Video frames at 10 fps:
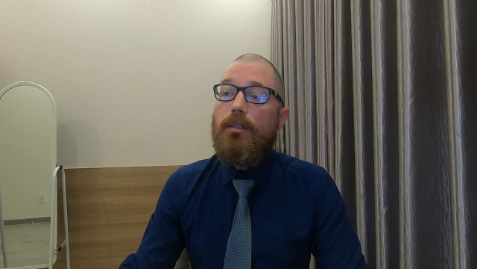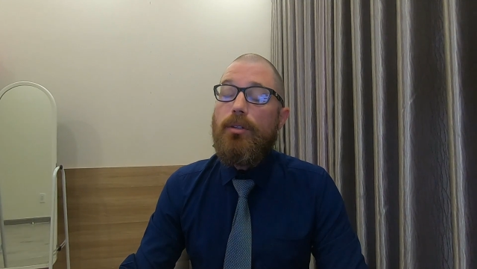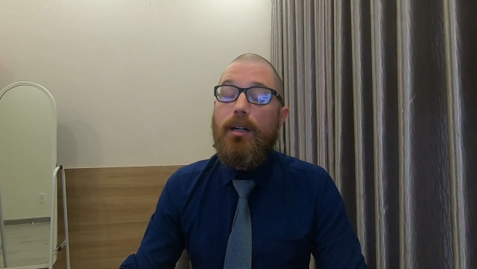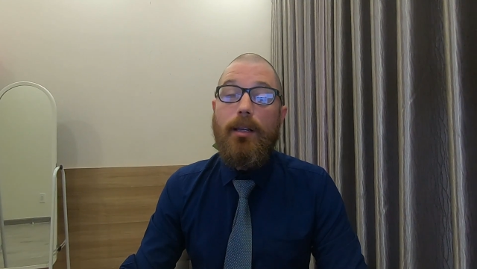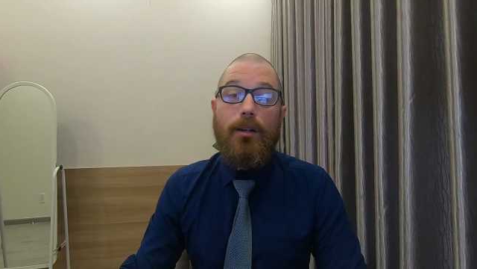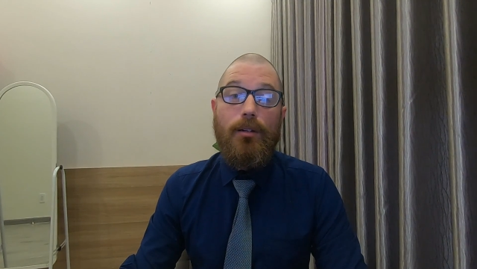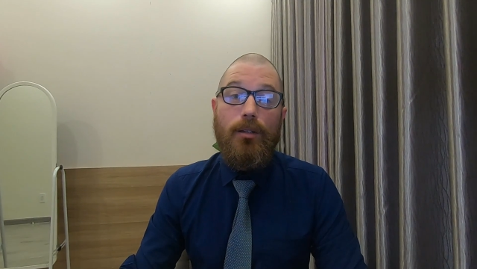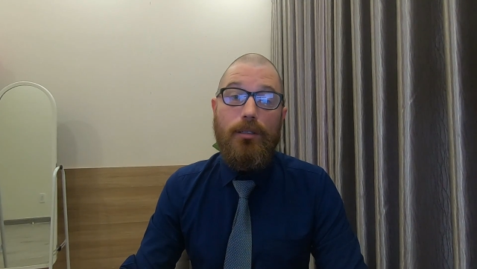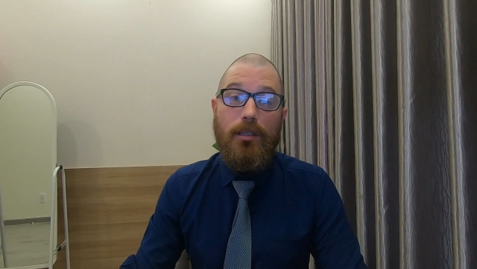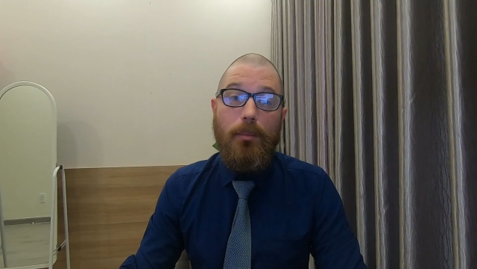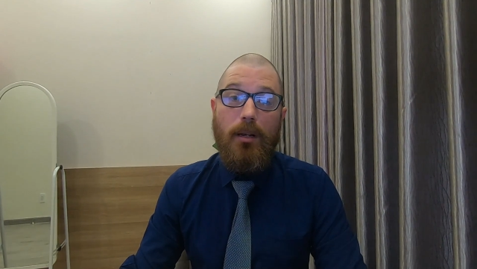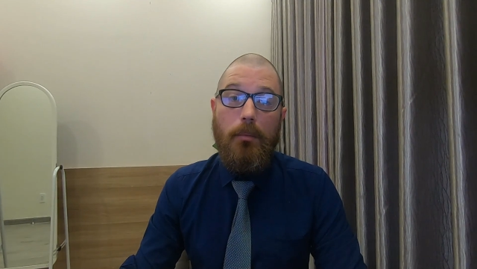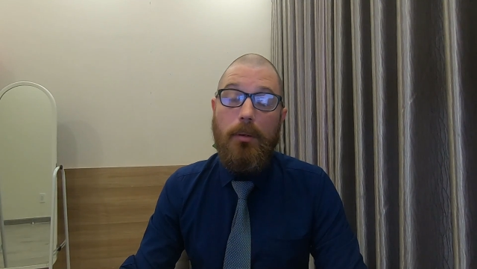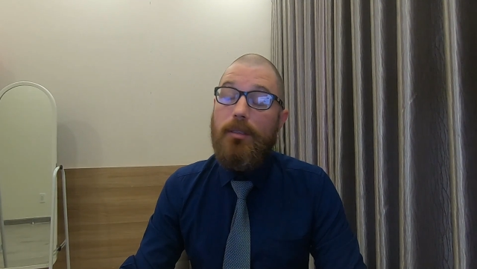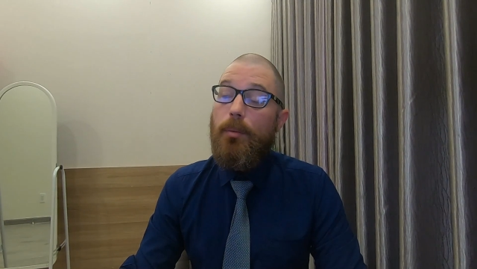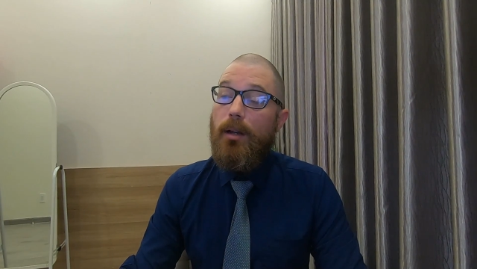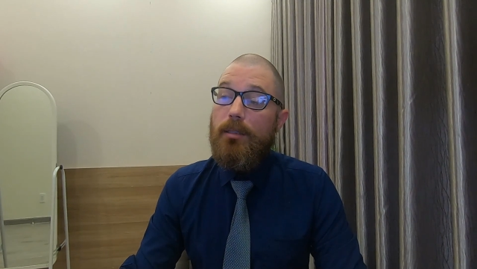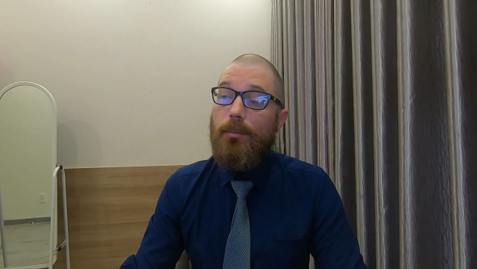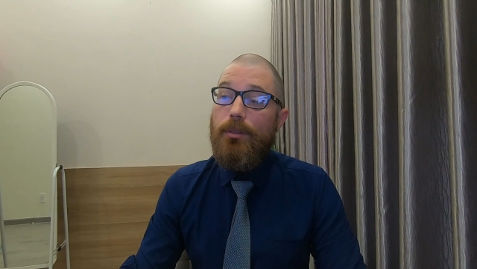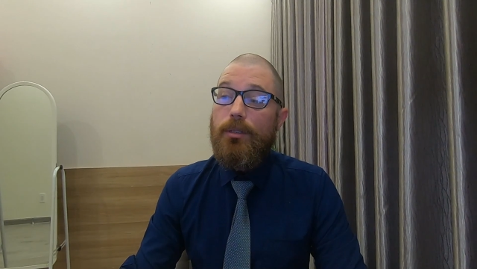Try to get it close to the minimum as
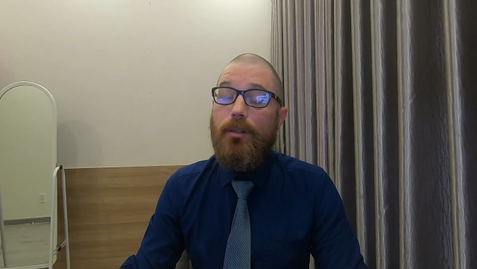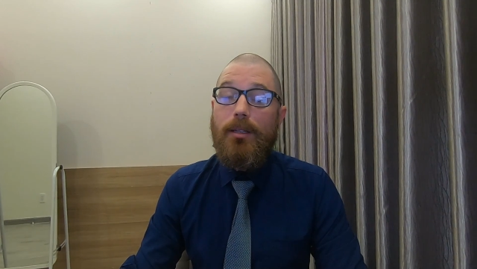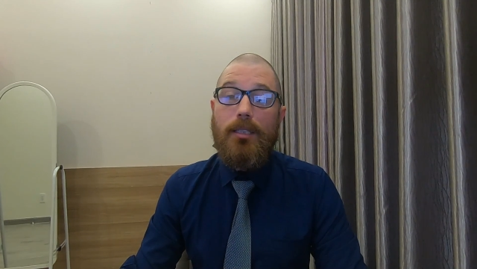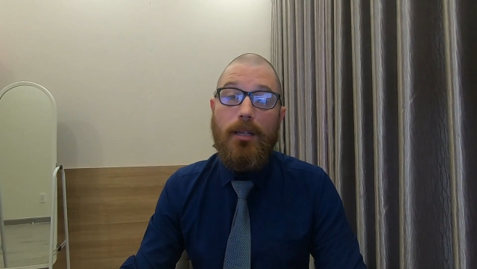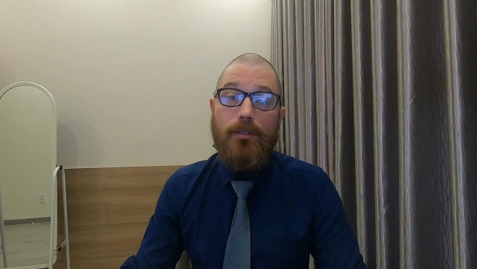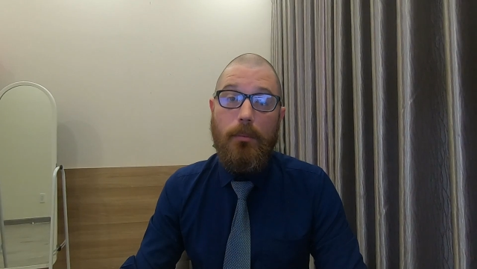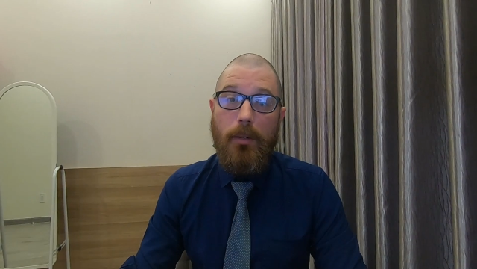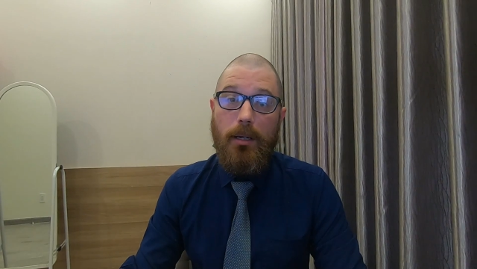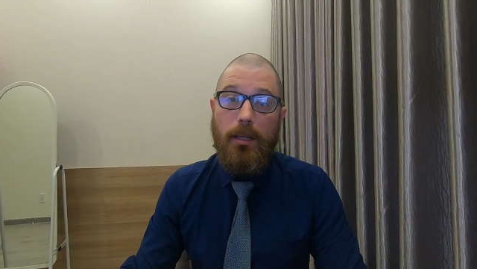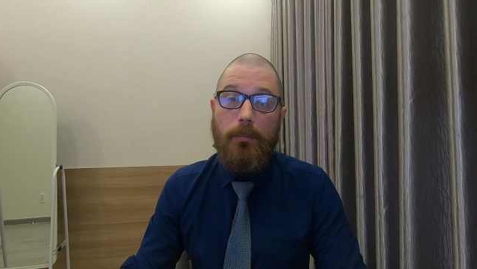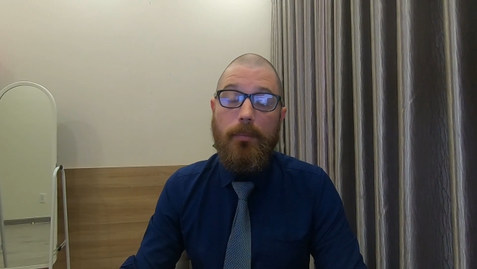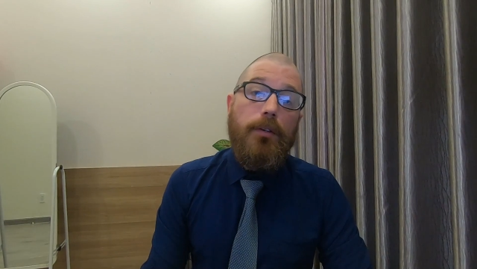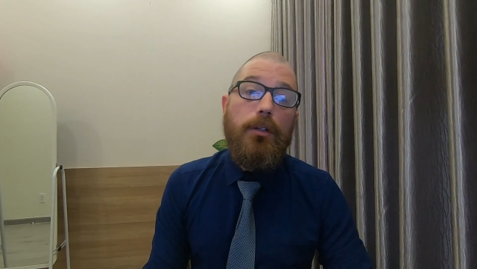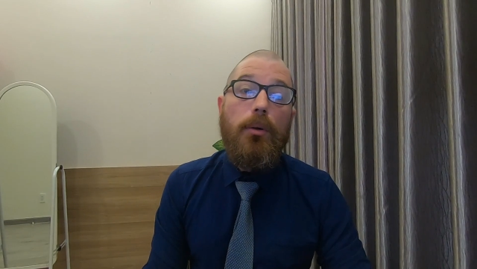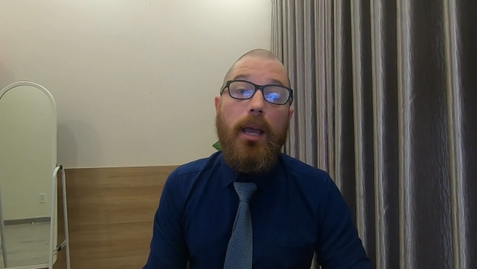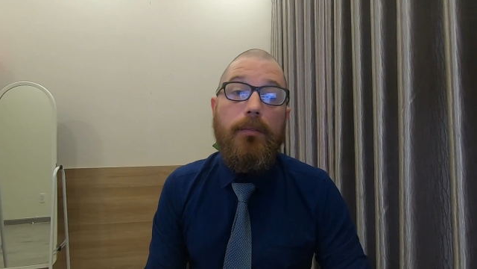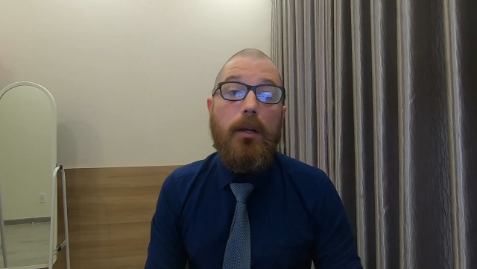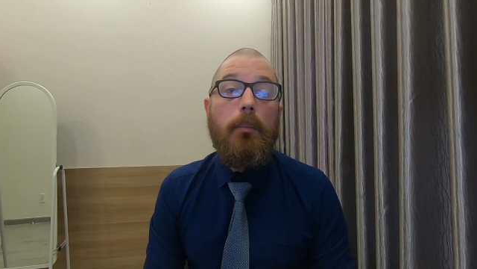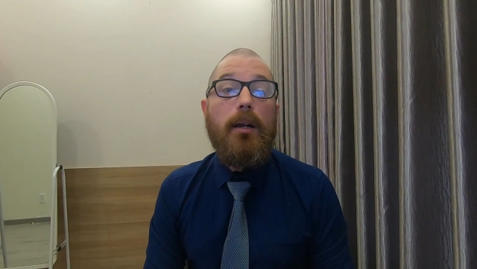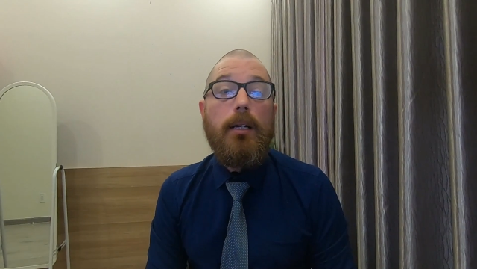possible so you can save some money. If you don't have
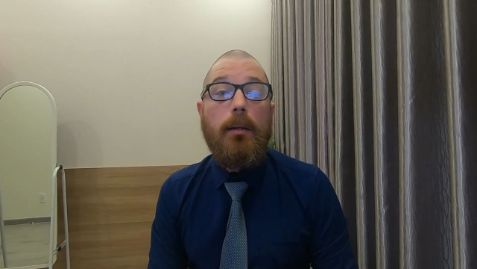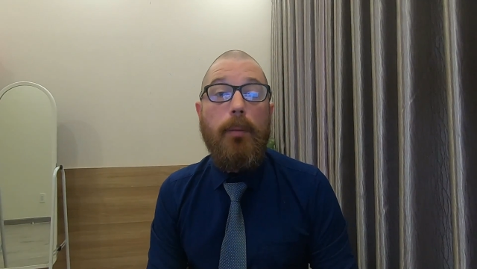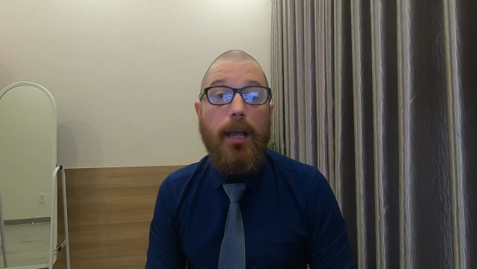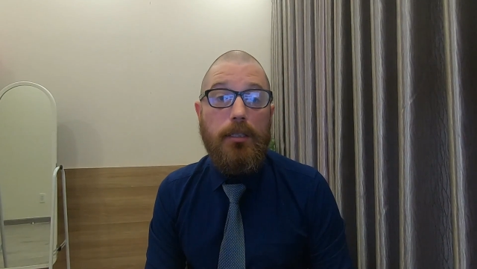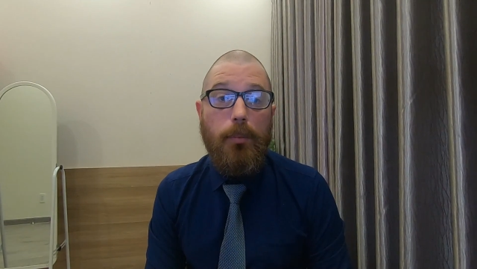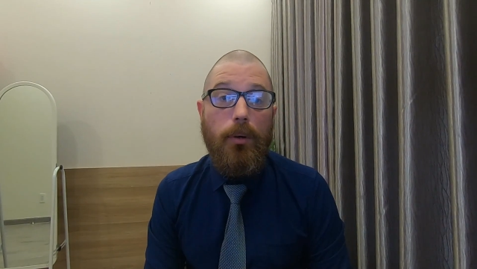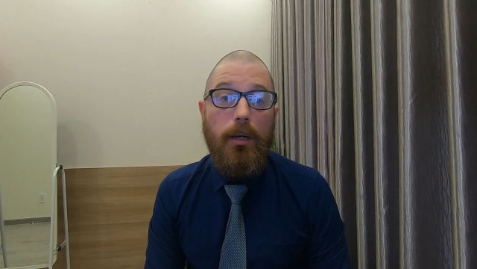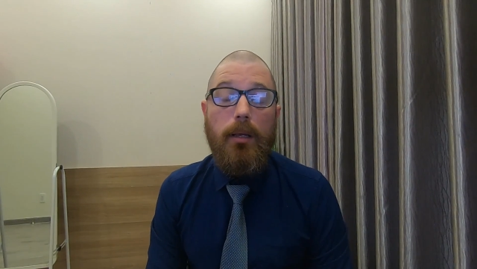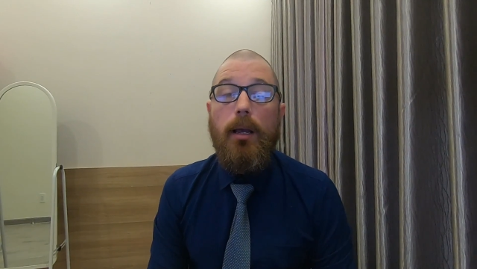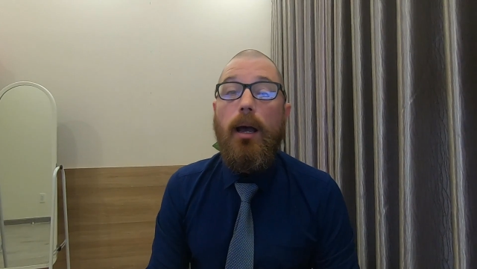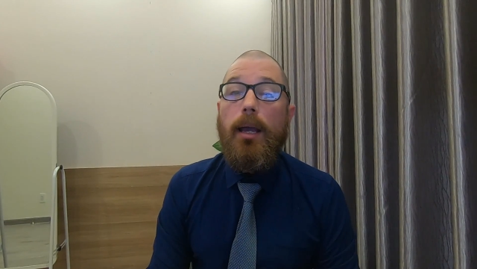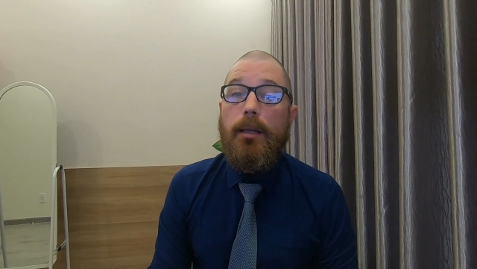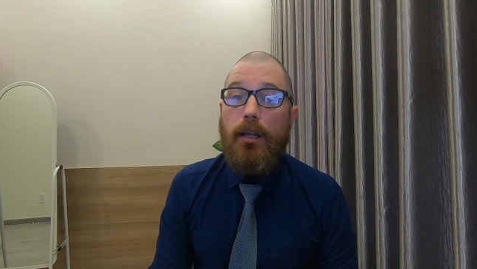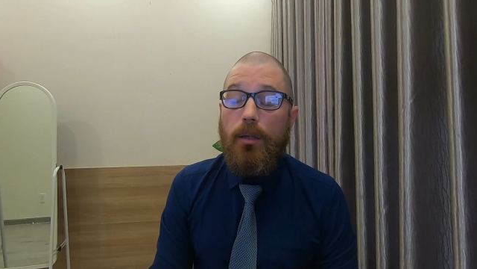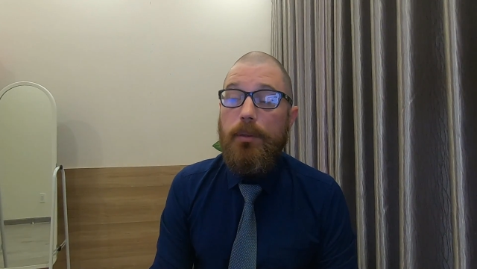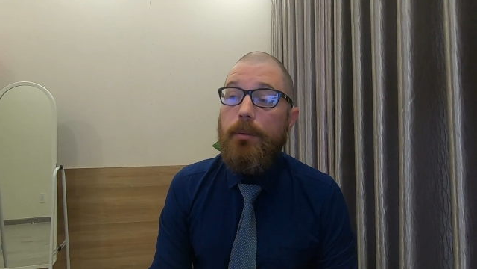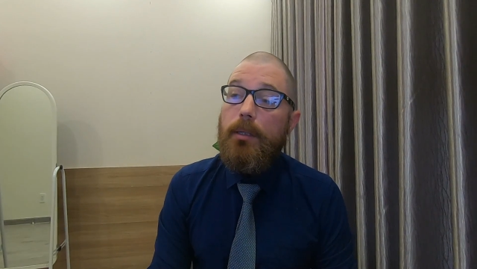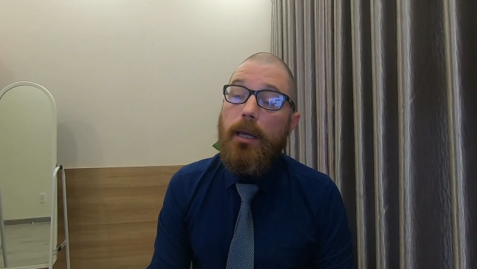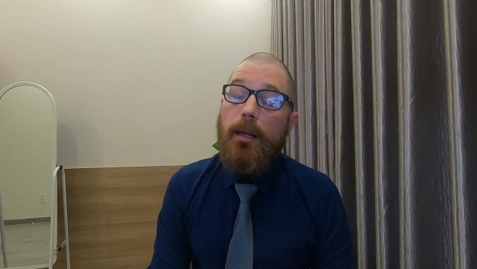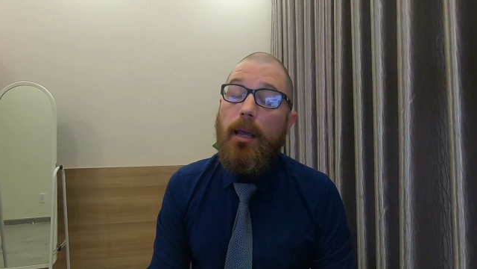an American passport, I can help you
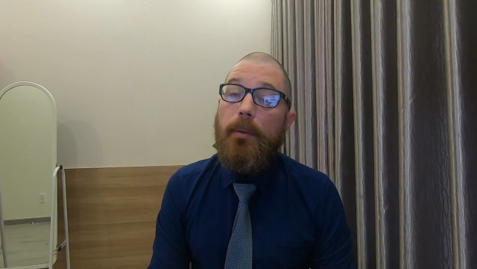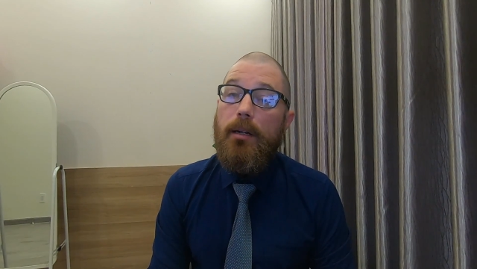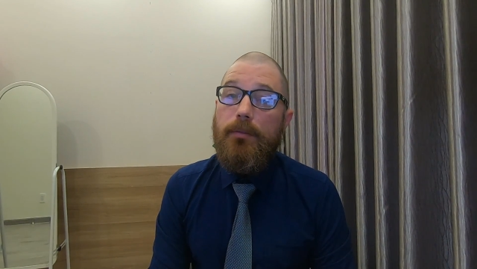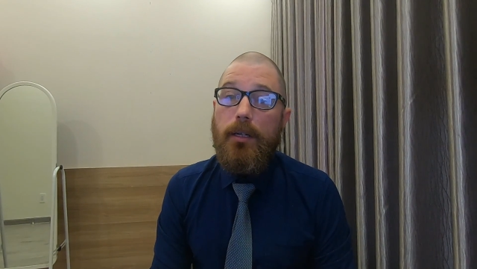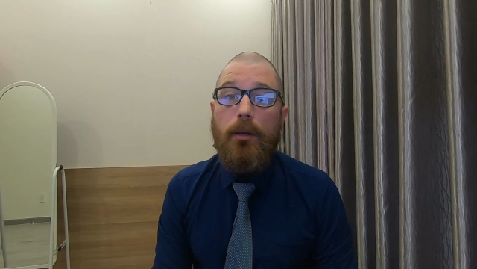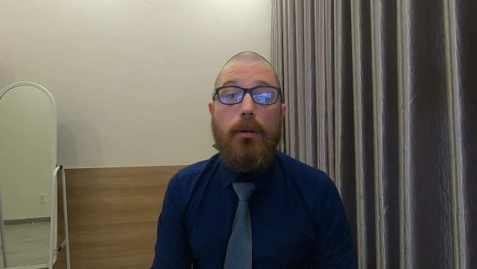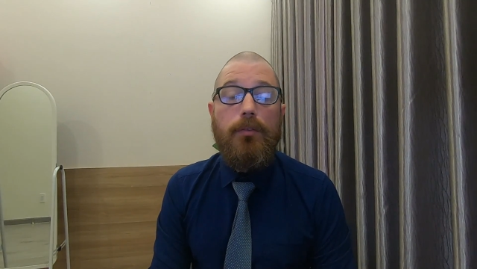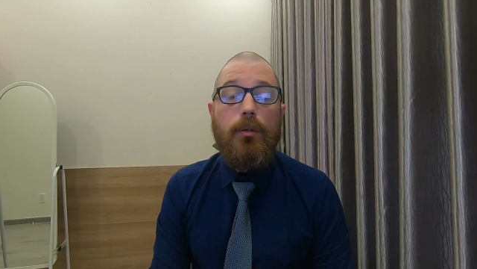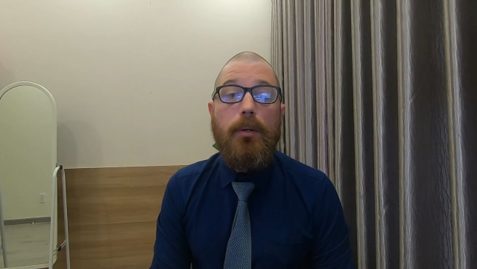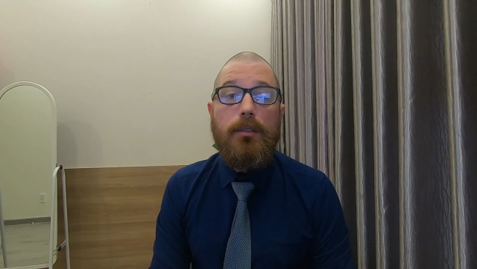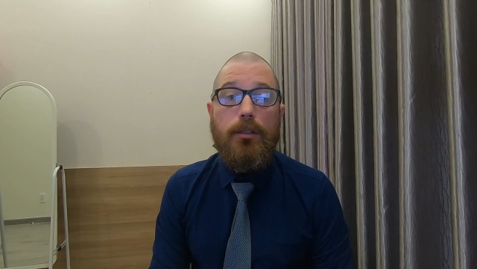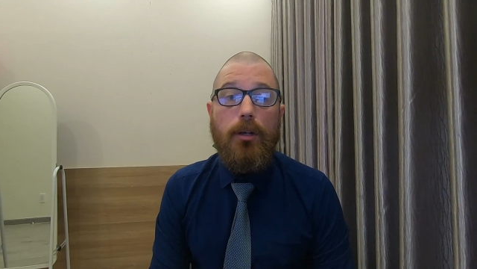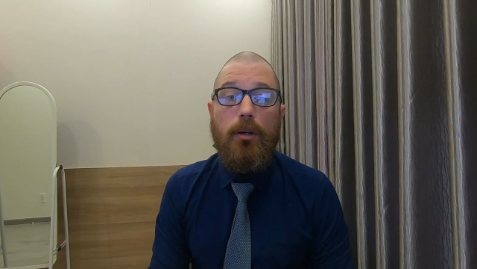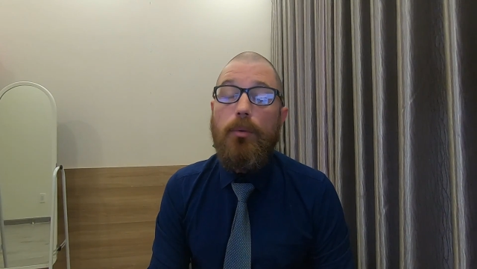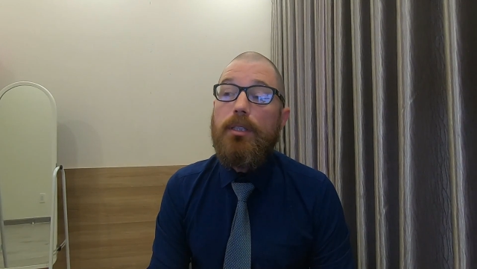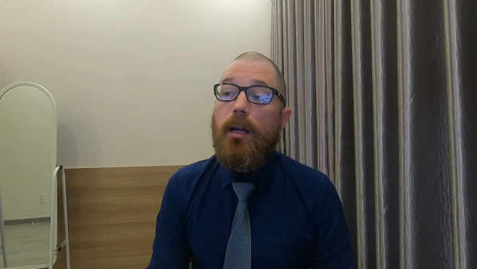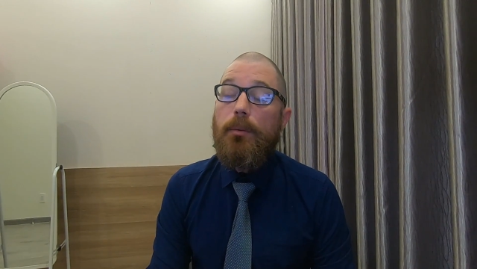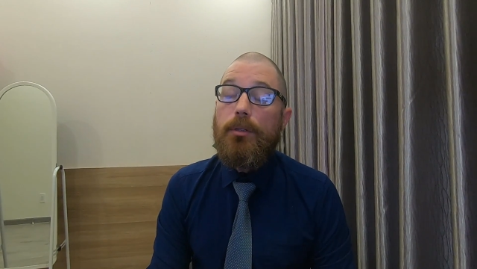with that. I made a video a few months ago, which I